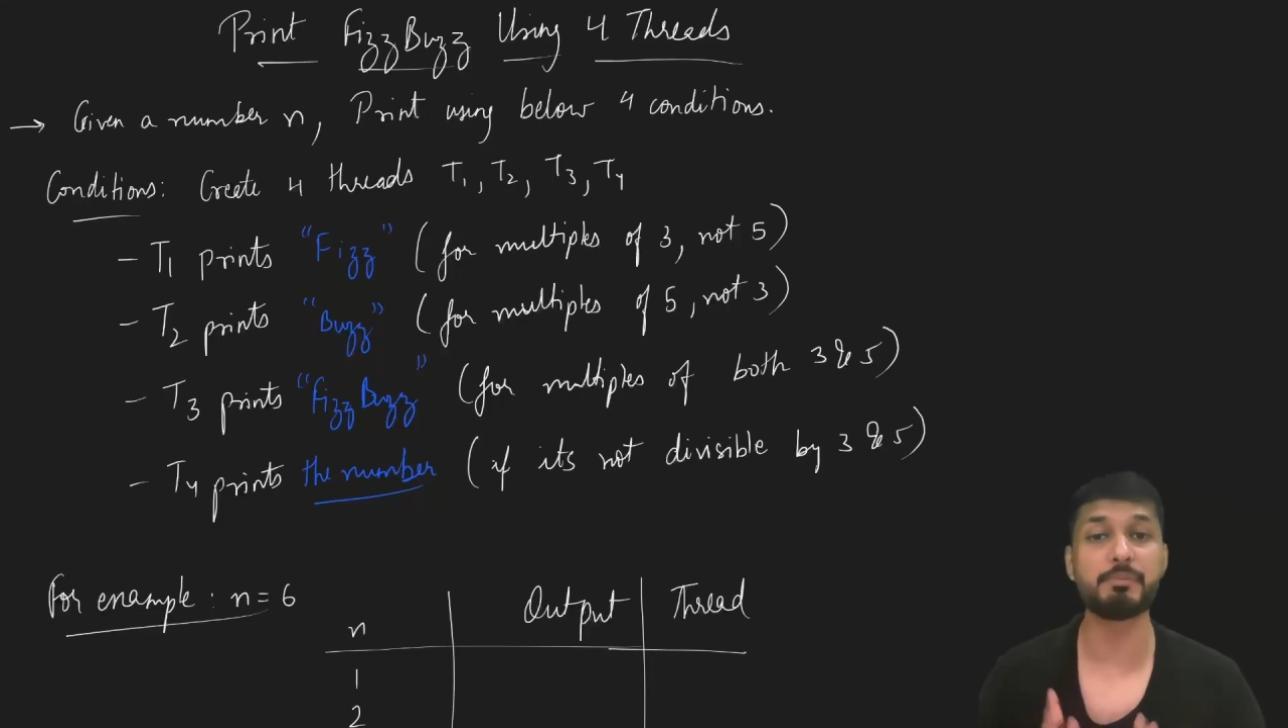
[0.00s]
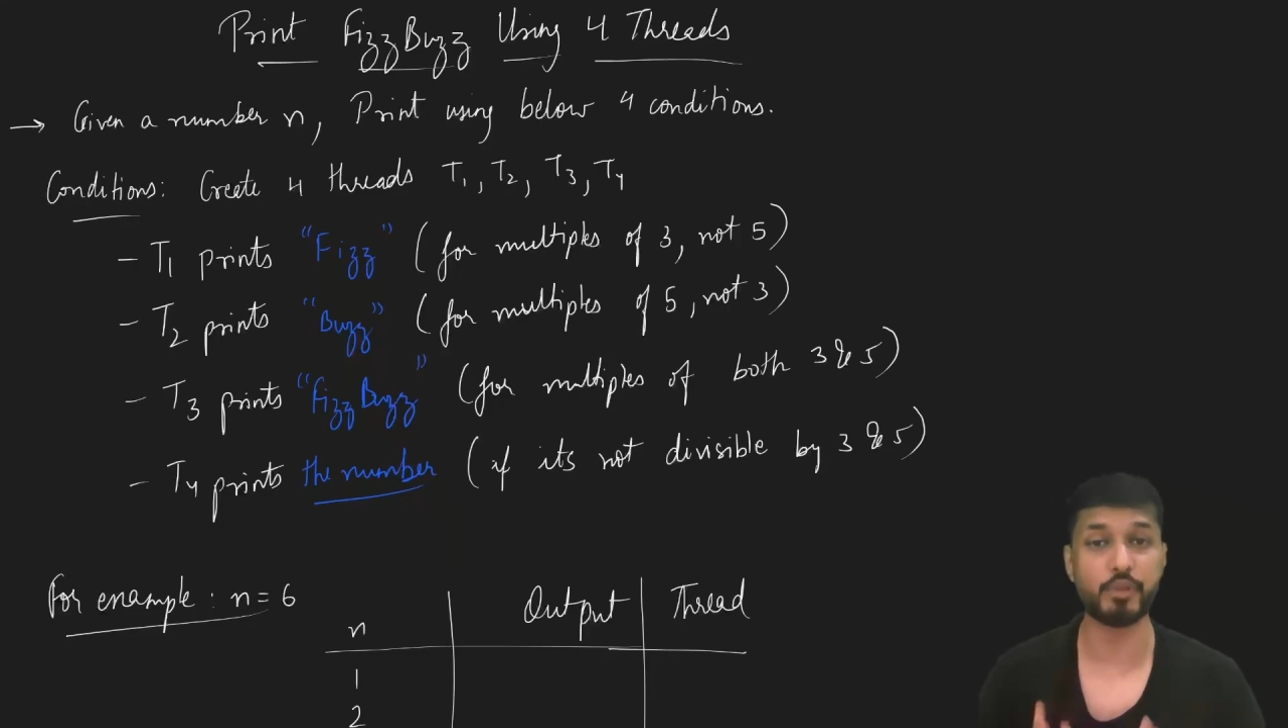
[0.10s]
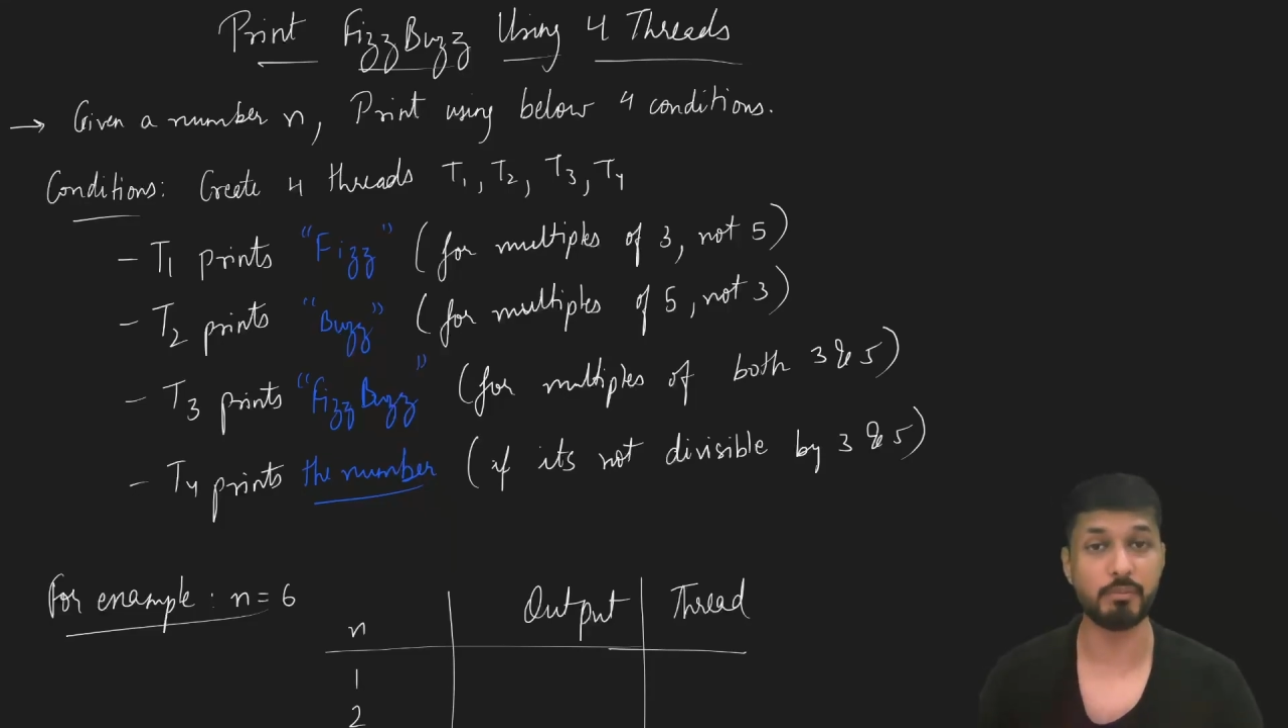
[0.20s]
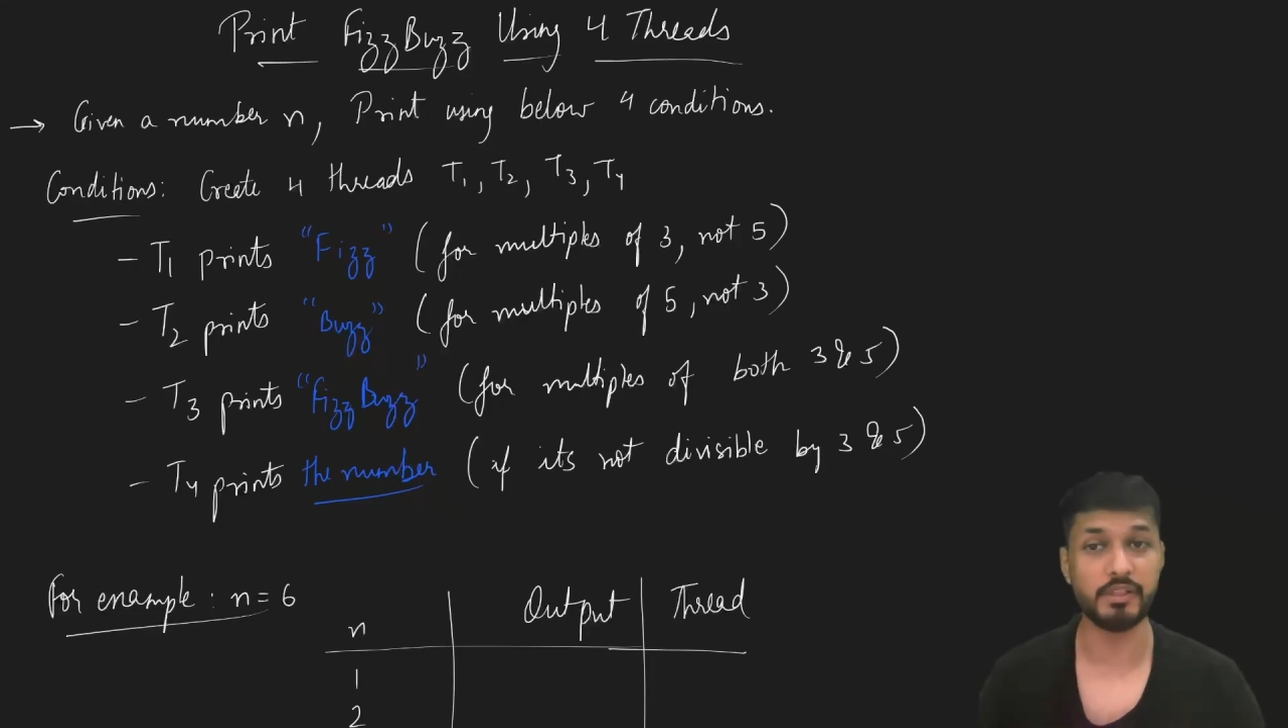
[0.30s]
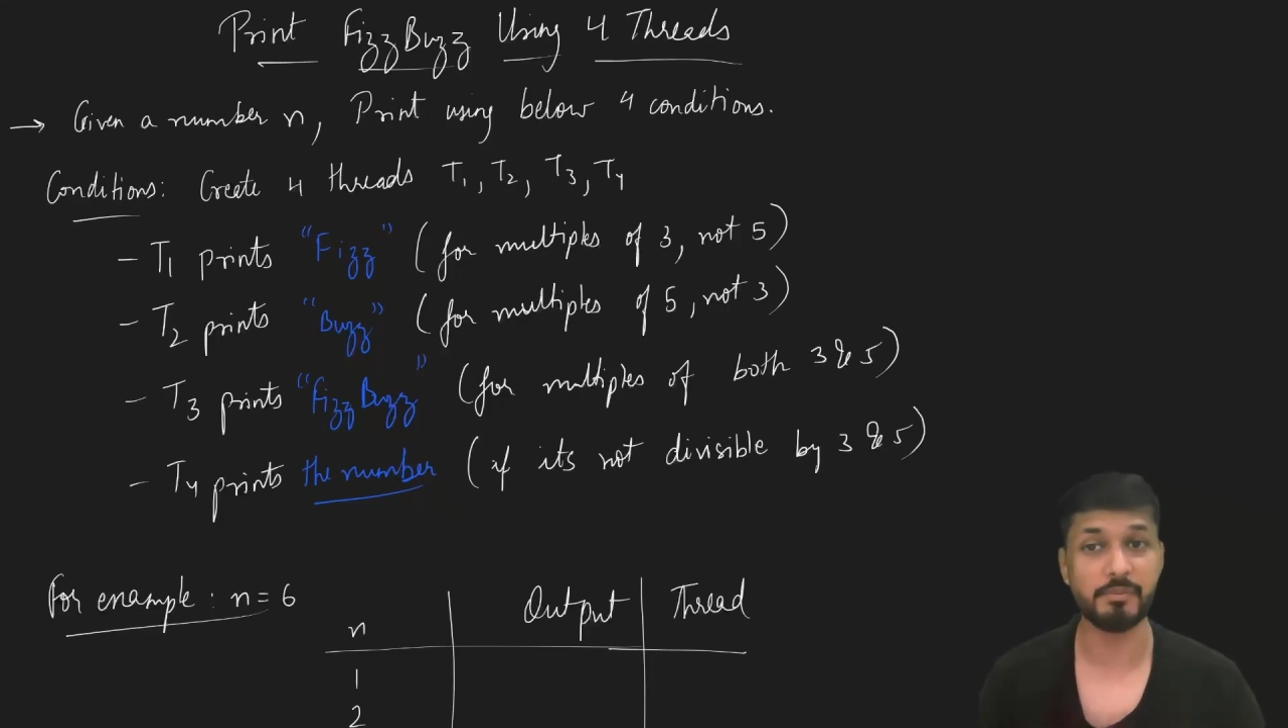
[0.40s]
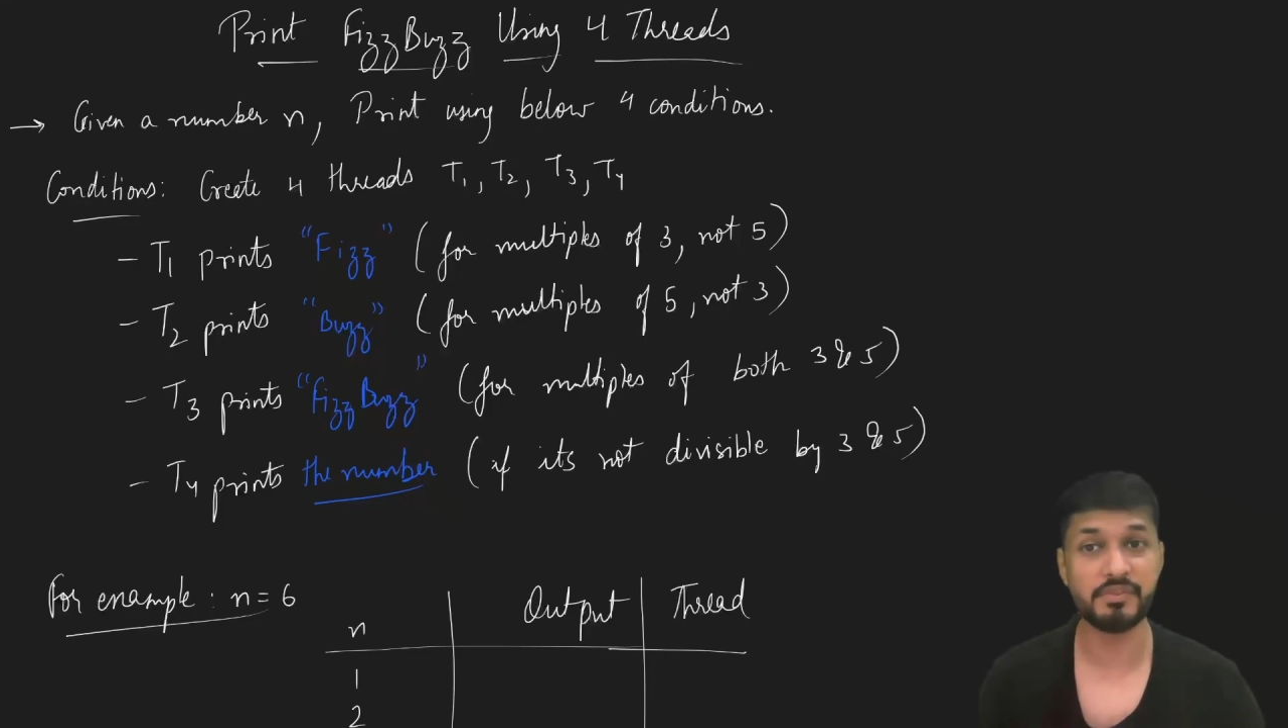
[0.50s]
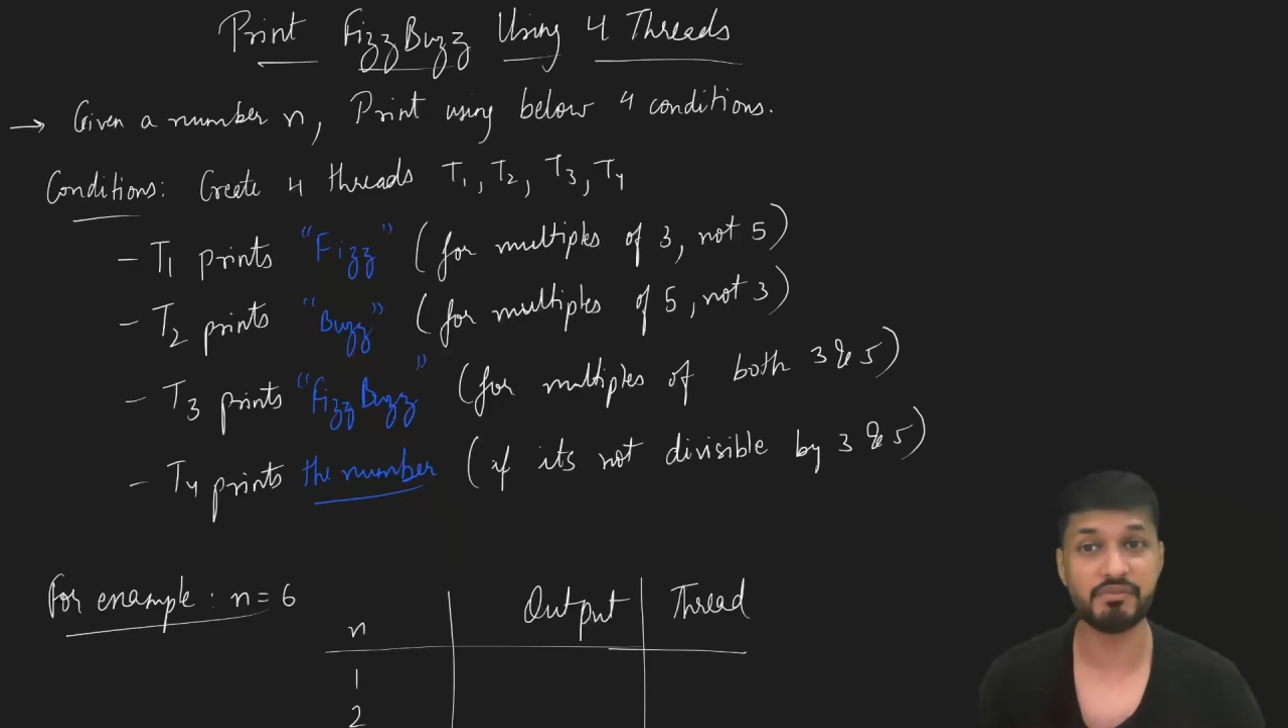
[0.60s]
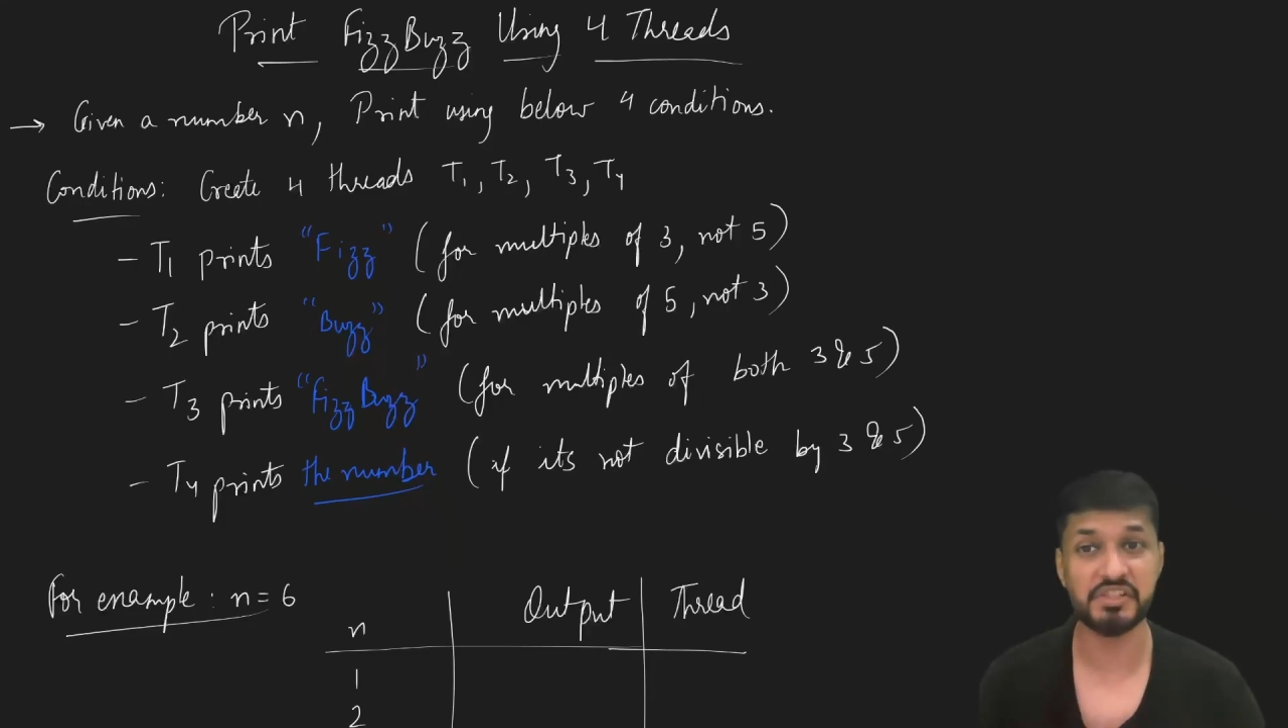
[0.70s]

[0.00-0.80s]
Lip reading: problems,